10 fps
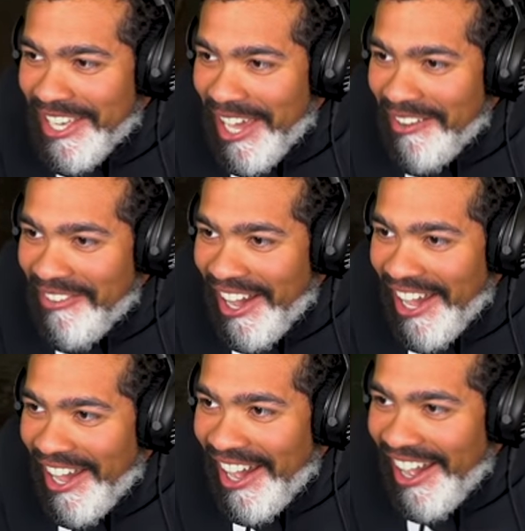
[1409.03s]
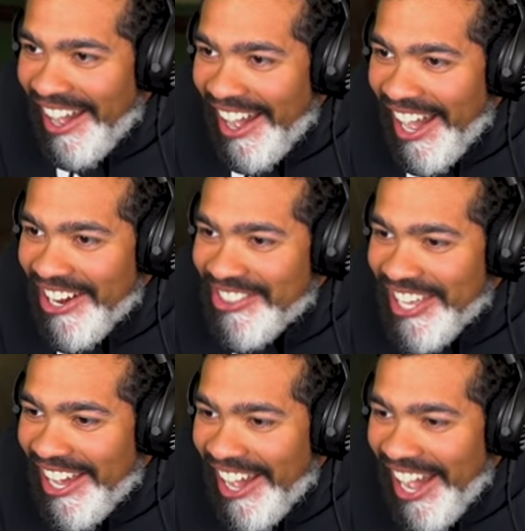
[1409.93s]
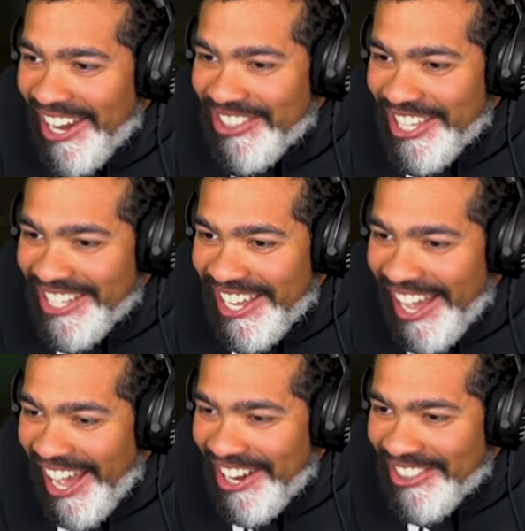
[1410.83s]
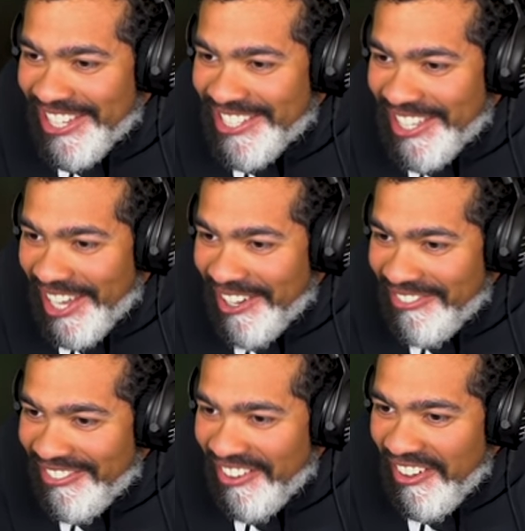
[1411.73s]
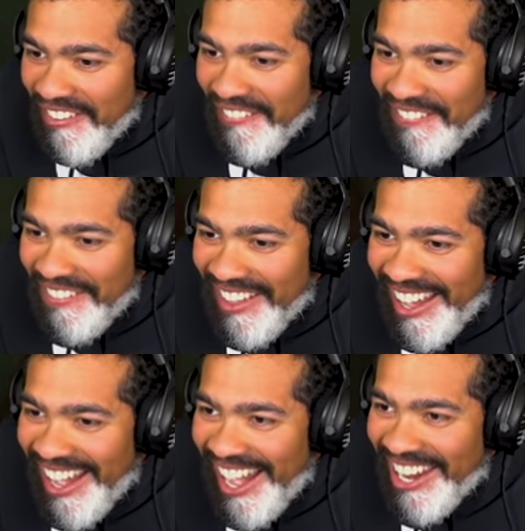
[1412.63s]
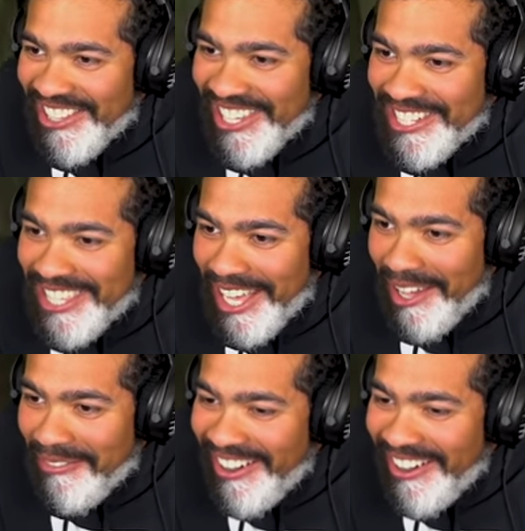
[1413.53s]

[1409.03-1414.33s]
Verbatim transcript: the game. Uh, okay, I, there, I there's no point I in hitting John. I don't think it's the game. he knows how to heal himself. I don't think it's the game.